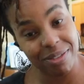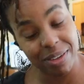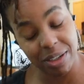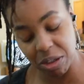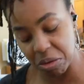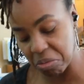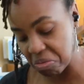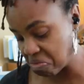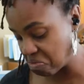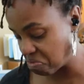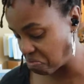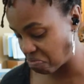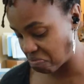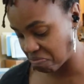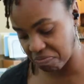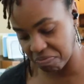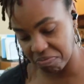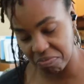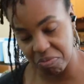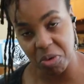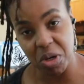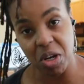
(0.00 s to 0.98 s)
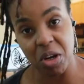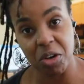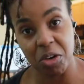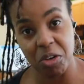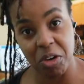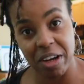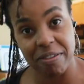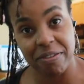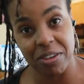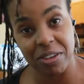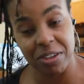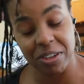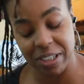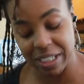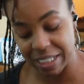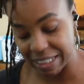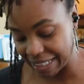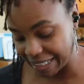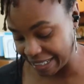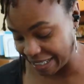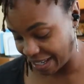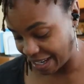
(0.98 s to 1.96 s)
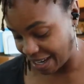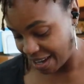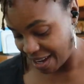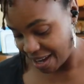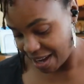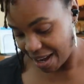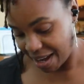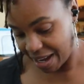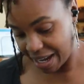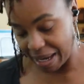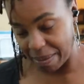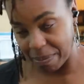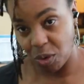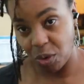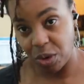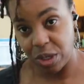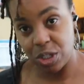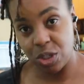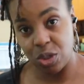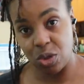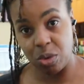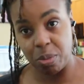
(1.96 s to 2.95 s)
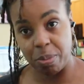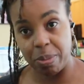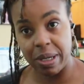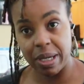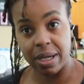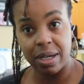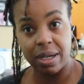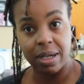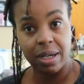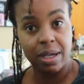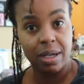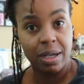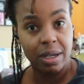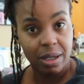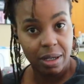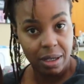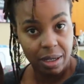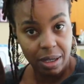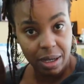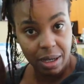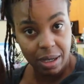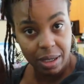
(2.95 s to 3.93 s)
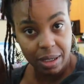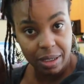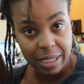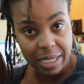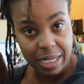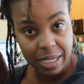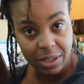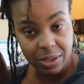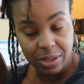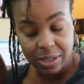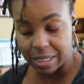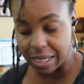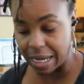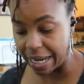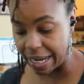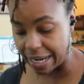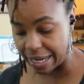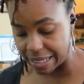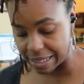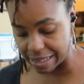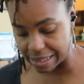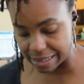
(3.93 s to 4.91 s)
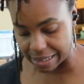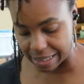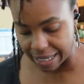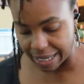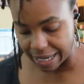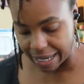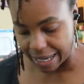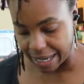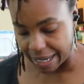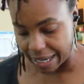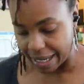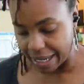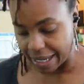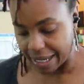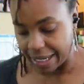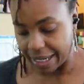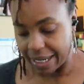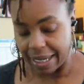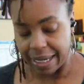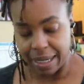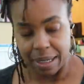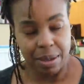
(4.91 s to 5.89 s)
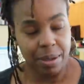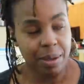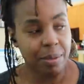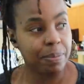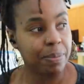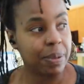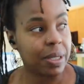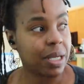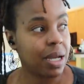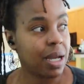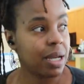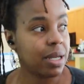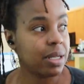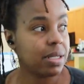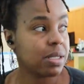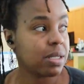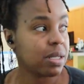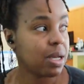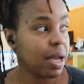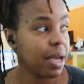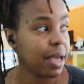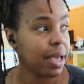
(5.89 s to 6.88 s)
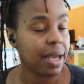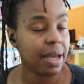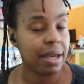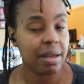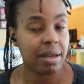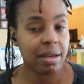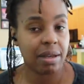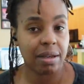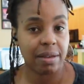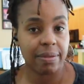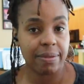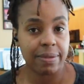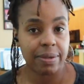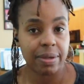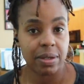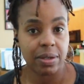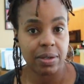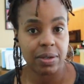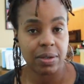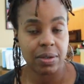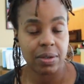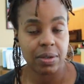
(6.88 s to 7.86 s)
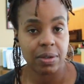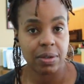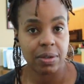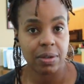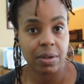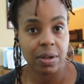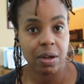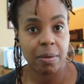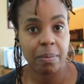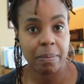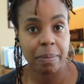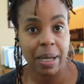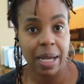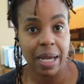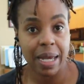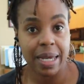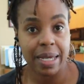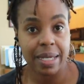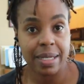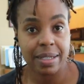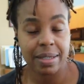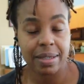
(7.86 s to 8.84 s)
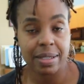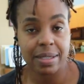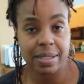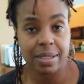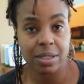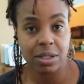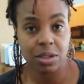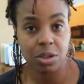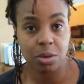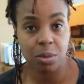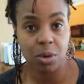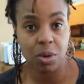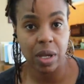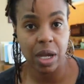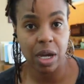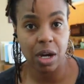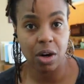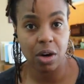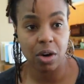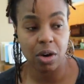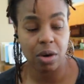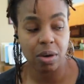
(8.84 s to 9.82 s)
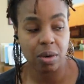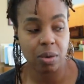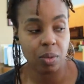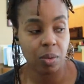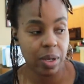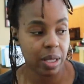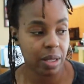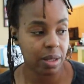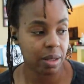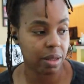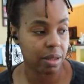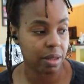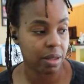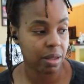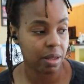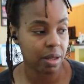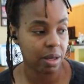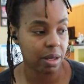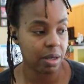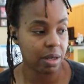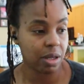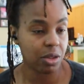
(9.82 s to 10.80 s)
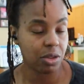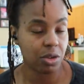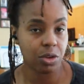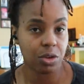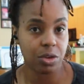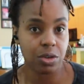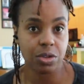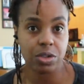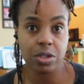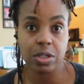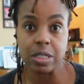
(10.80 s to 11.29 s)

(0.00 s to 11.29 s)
film. We are grateful. I'm going to pick a needle size. Because I have combined the silk mohair with another